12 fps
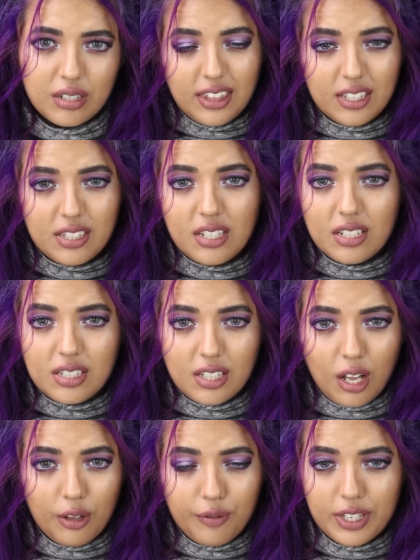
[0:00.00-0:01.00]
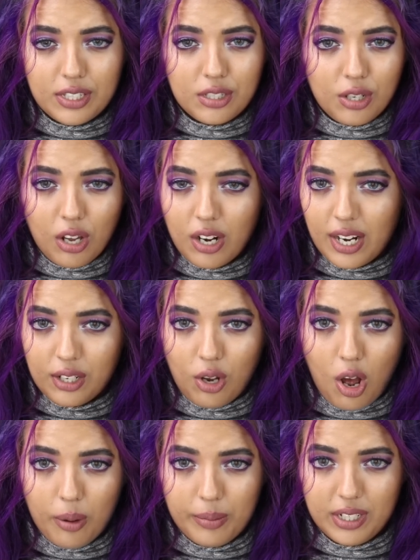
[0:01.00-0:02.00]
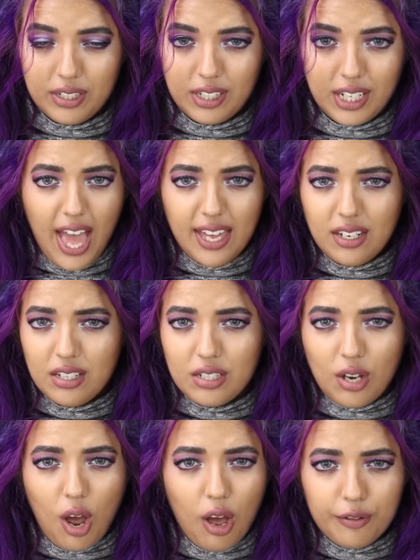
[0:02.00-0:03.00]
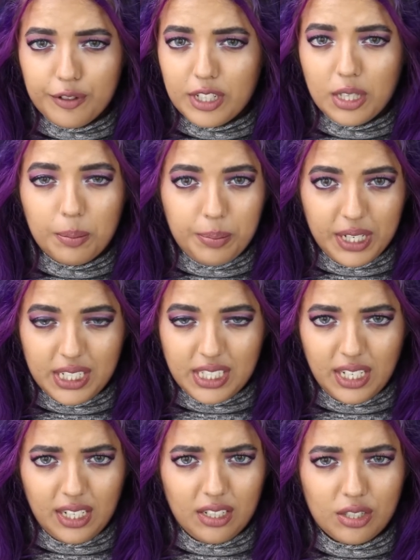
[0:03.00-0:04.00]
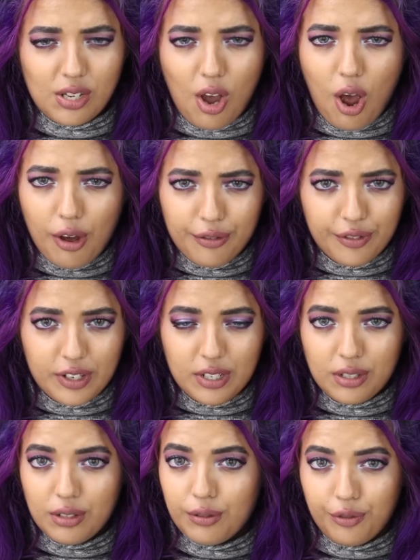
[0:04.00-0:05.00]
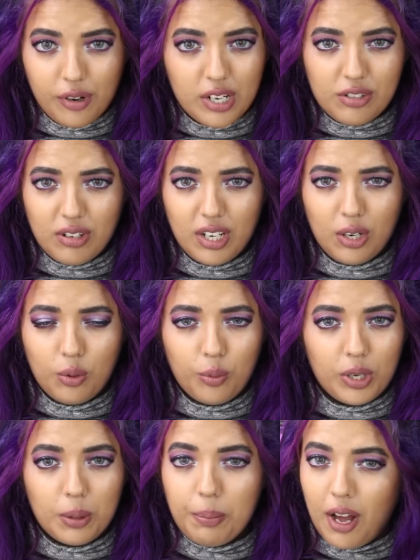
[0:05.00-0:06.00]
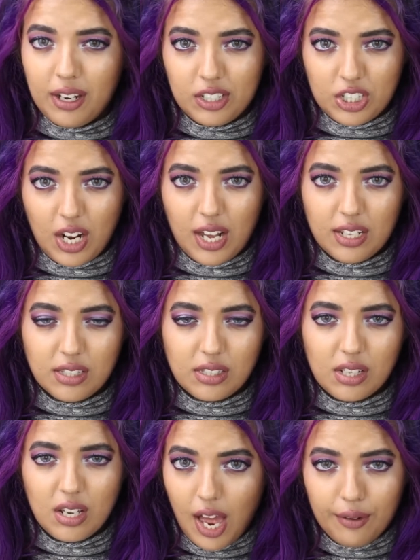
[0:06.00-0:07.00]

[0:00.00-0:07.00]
And this in itself is not uncommon. And after the beatings, often Frederick would apologize.